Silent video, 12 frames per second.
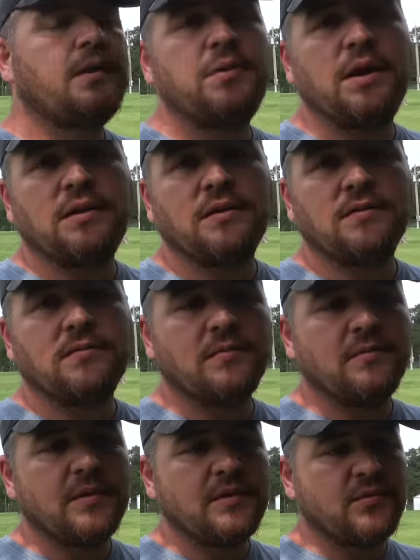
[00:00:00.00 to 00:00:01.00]
But
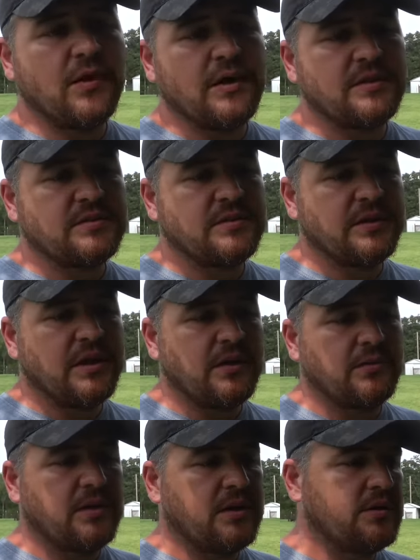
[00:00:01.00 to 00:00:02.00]
as far as the
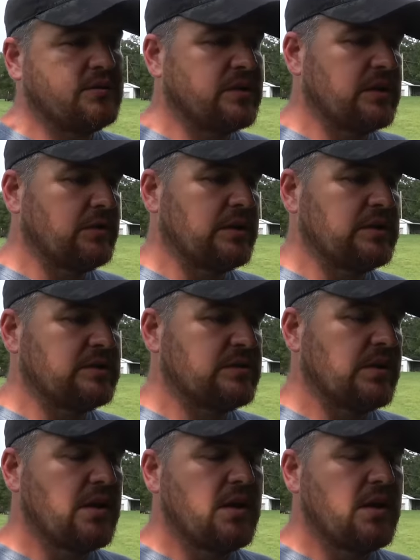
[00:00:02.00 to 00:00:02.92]
goat goes, it was